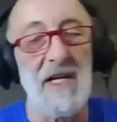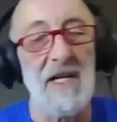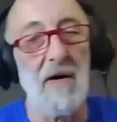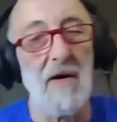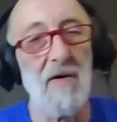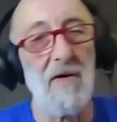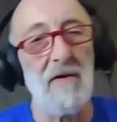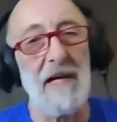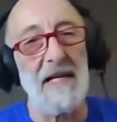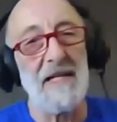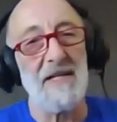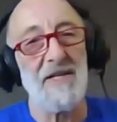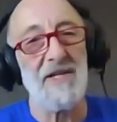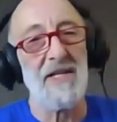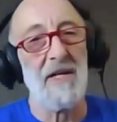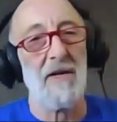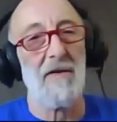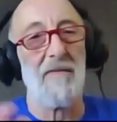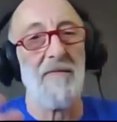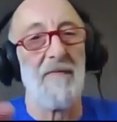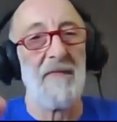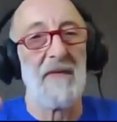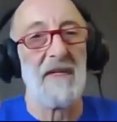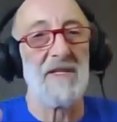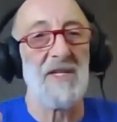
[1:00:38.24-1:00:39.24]

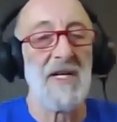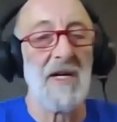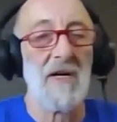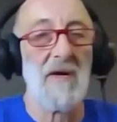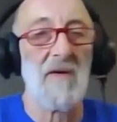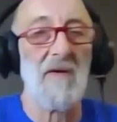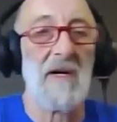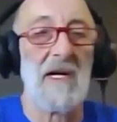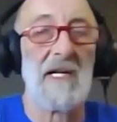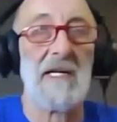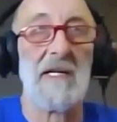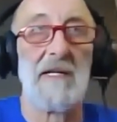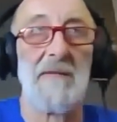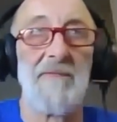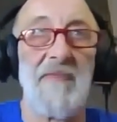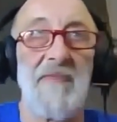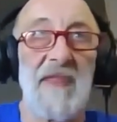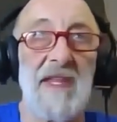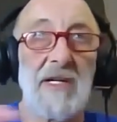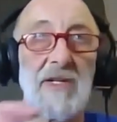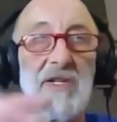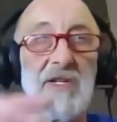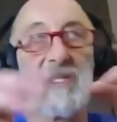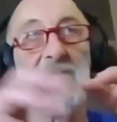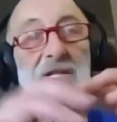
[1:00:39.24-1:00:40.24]

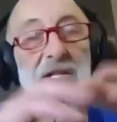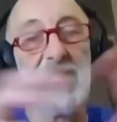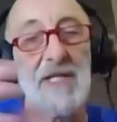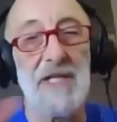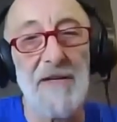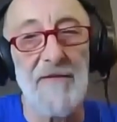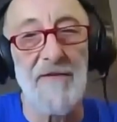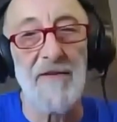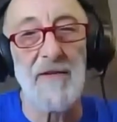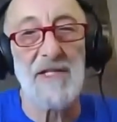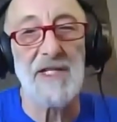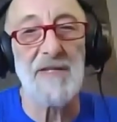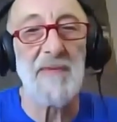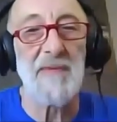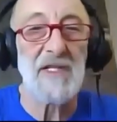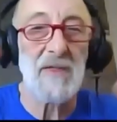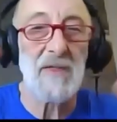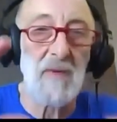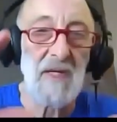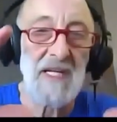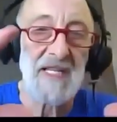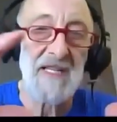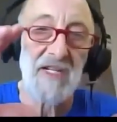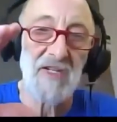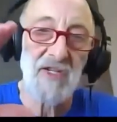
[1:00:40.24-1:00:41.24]
a difference
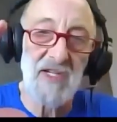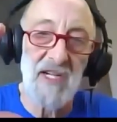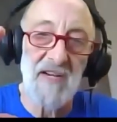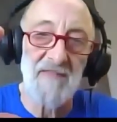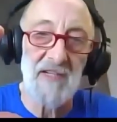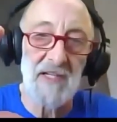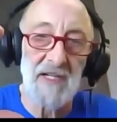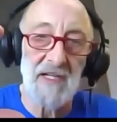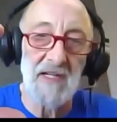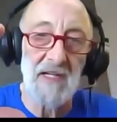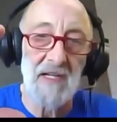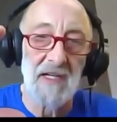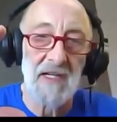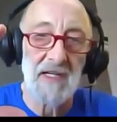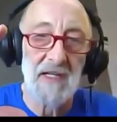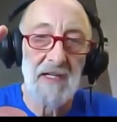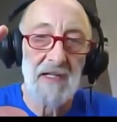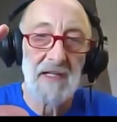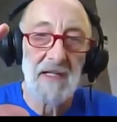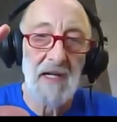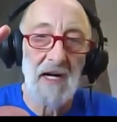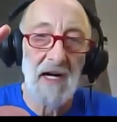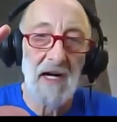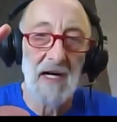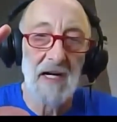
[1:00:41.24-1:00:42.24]
between the 7
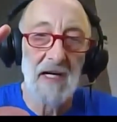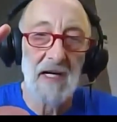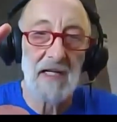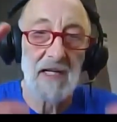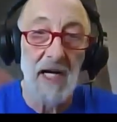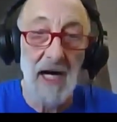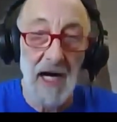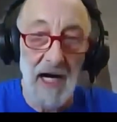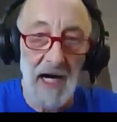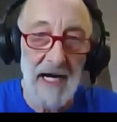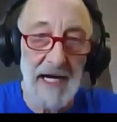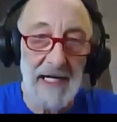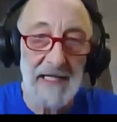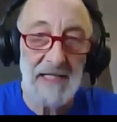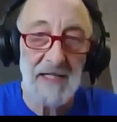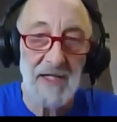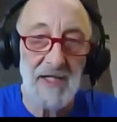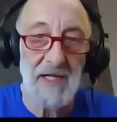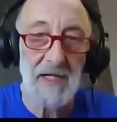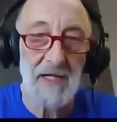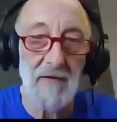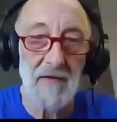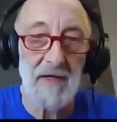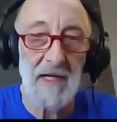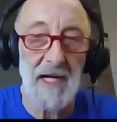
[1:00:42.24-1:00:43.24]
guides.
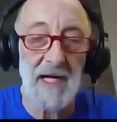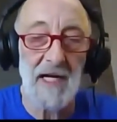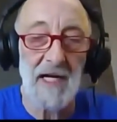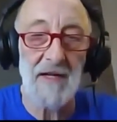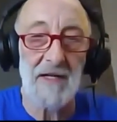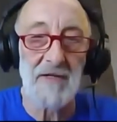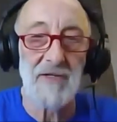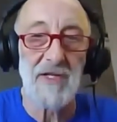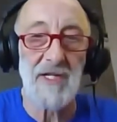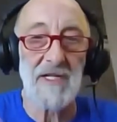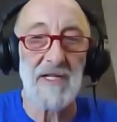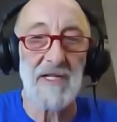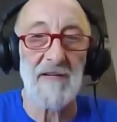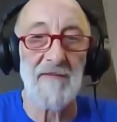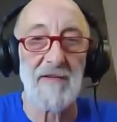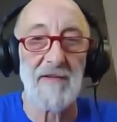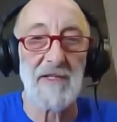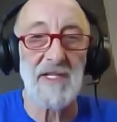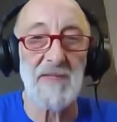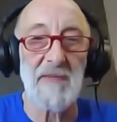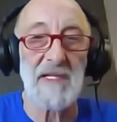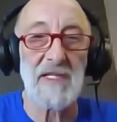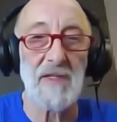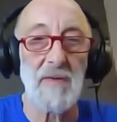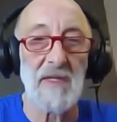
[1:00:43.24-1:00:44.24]
Okay, there's a
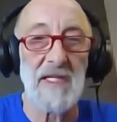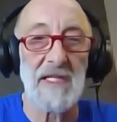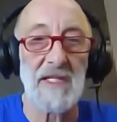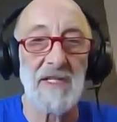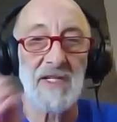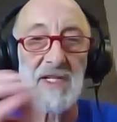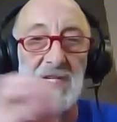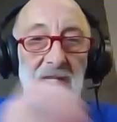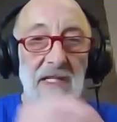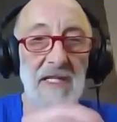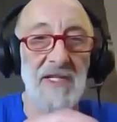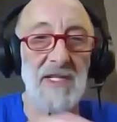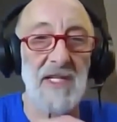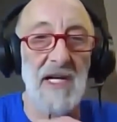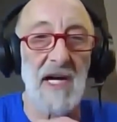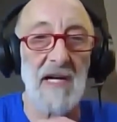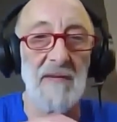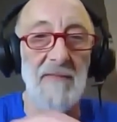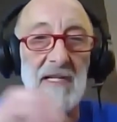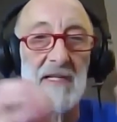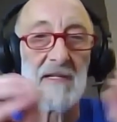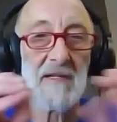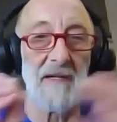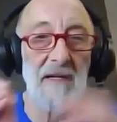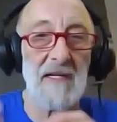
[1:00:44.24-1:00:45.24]
difference between
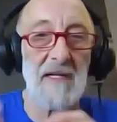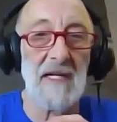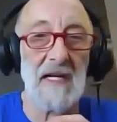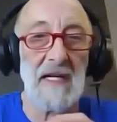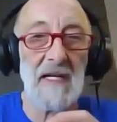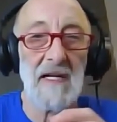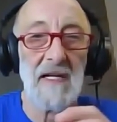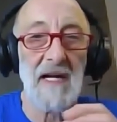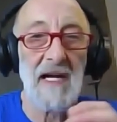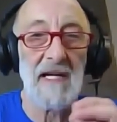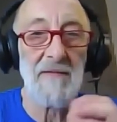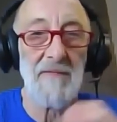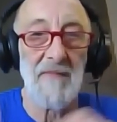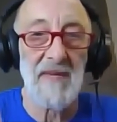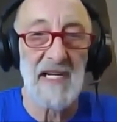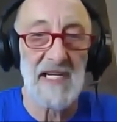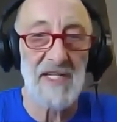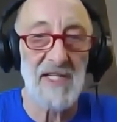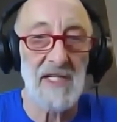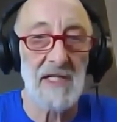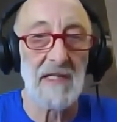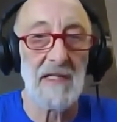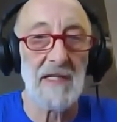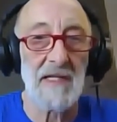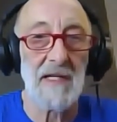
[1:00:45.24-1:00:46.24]
psilocybin and
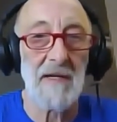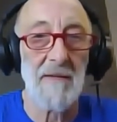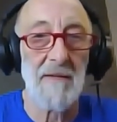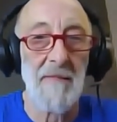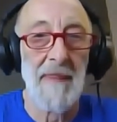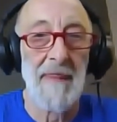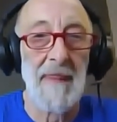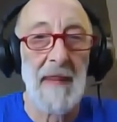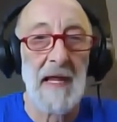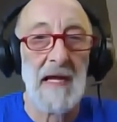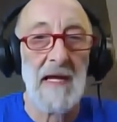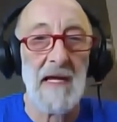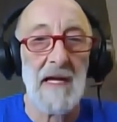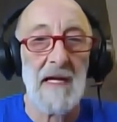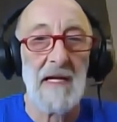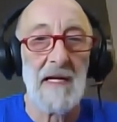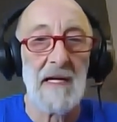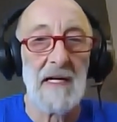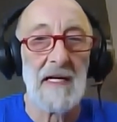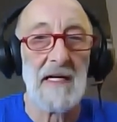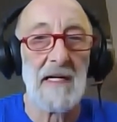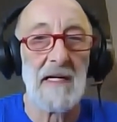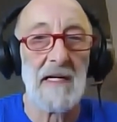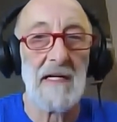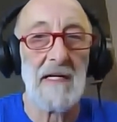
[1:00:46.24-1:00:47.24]

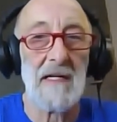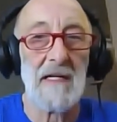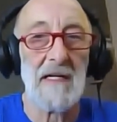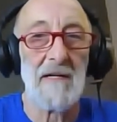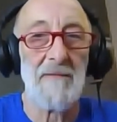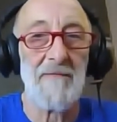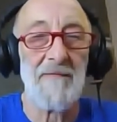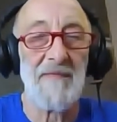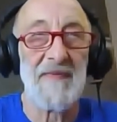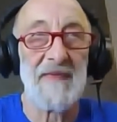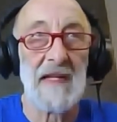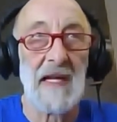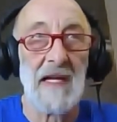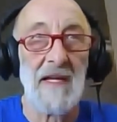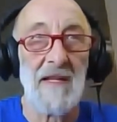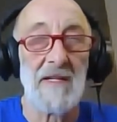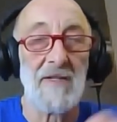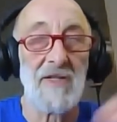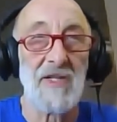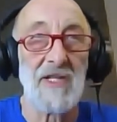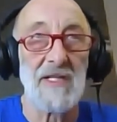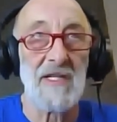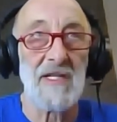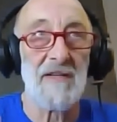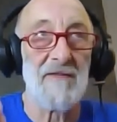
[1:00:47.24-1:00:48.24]
mescaline.
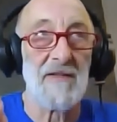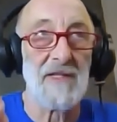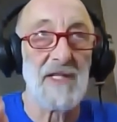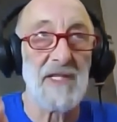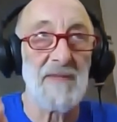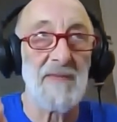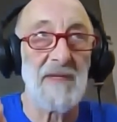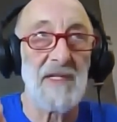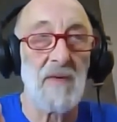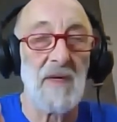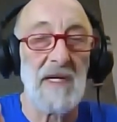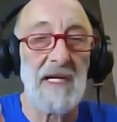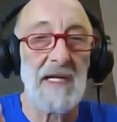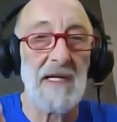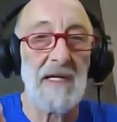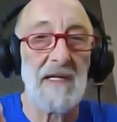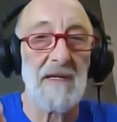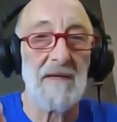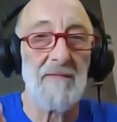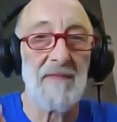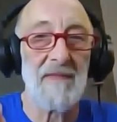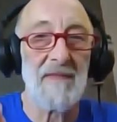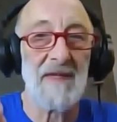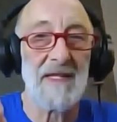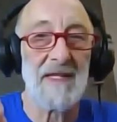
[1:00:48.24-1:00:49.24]
There's a difference
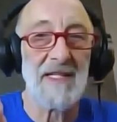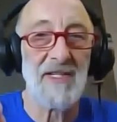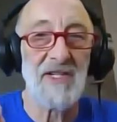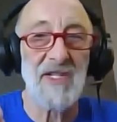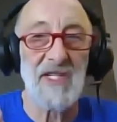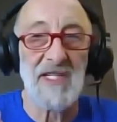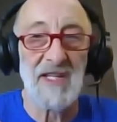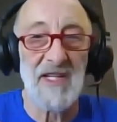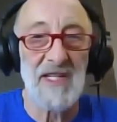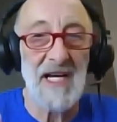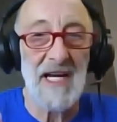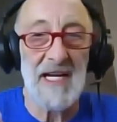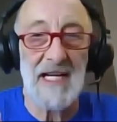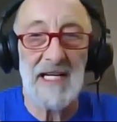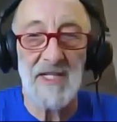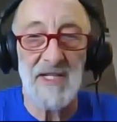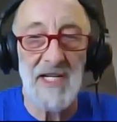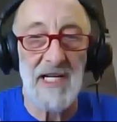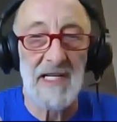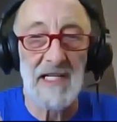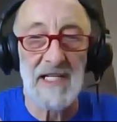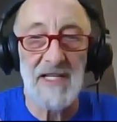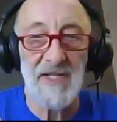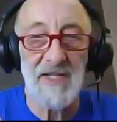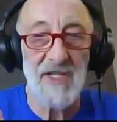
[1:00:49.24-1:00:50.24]
between the synthetics,
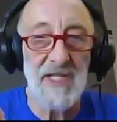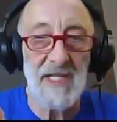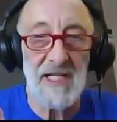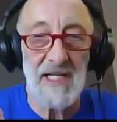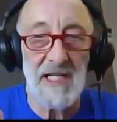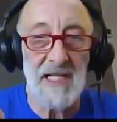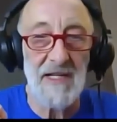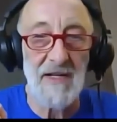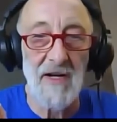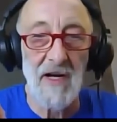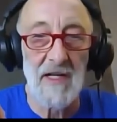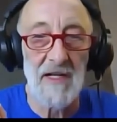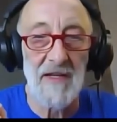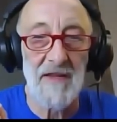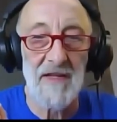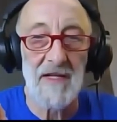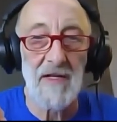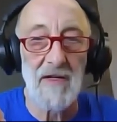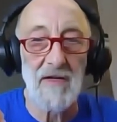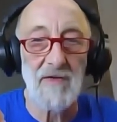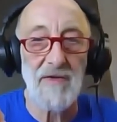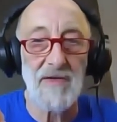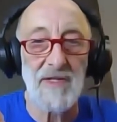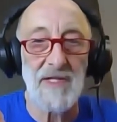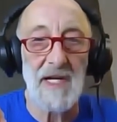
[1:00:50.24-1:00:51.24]
LSD and all of
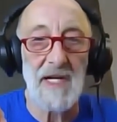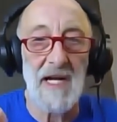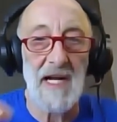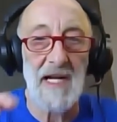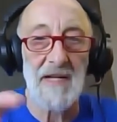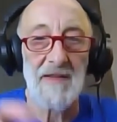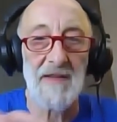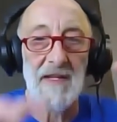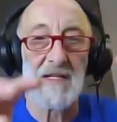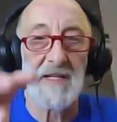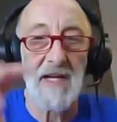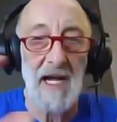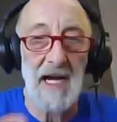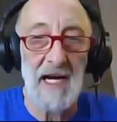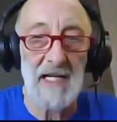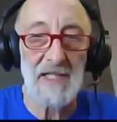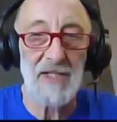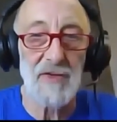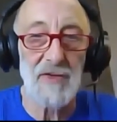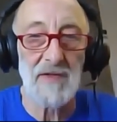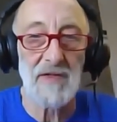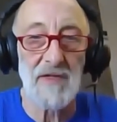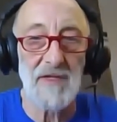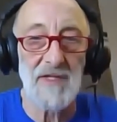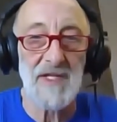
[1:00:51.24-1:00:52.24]
those, and the
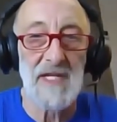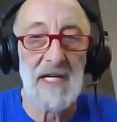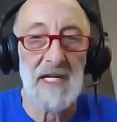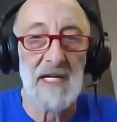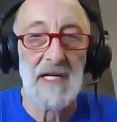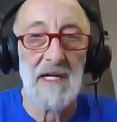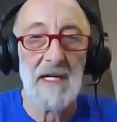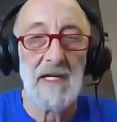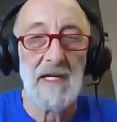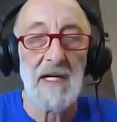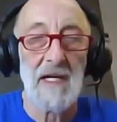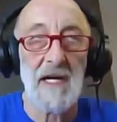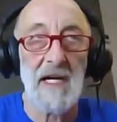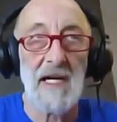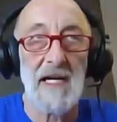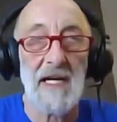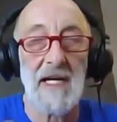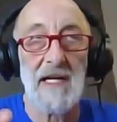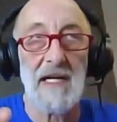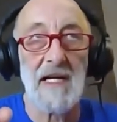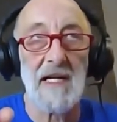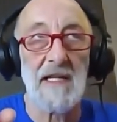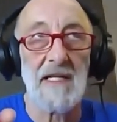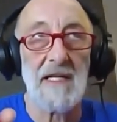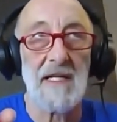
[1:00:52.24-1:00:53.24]
naturals.
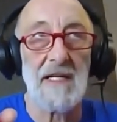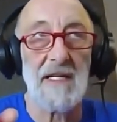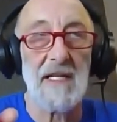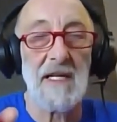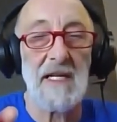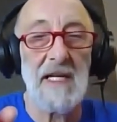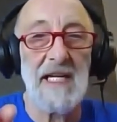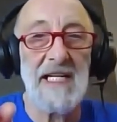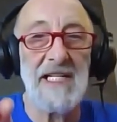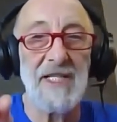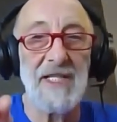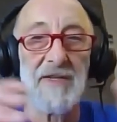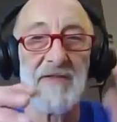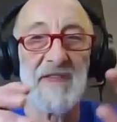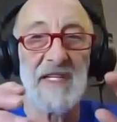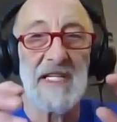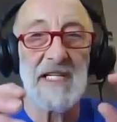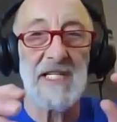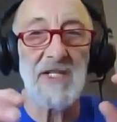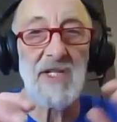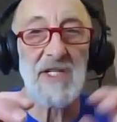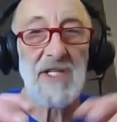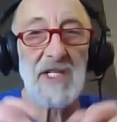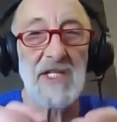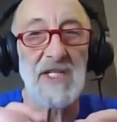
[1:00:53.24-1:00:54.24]
And each of
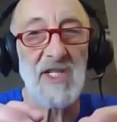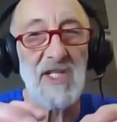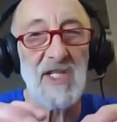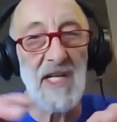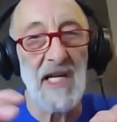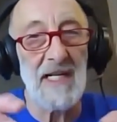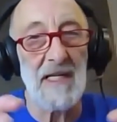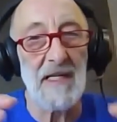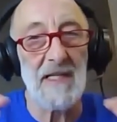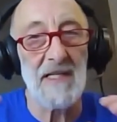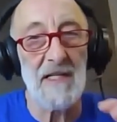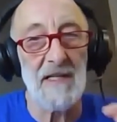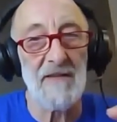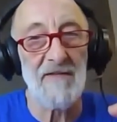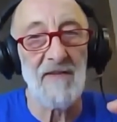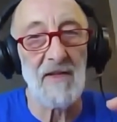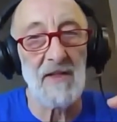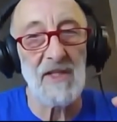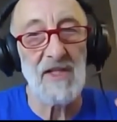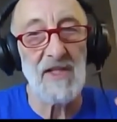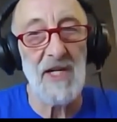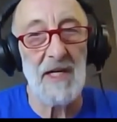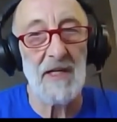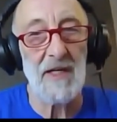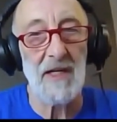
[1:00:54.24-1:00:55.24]
these is a slightly
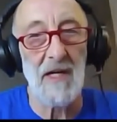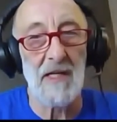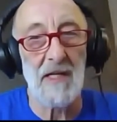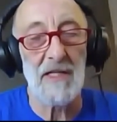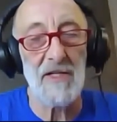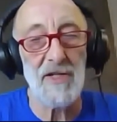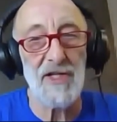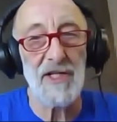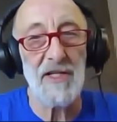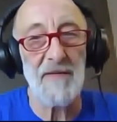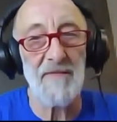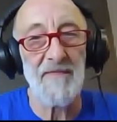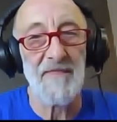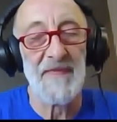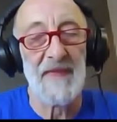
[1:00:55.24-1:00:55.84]
different technology.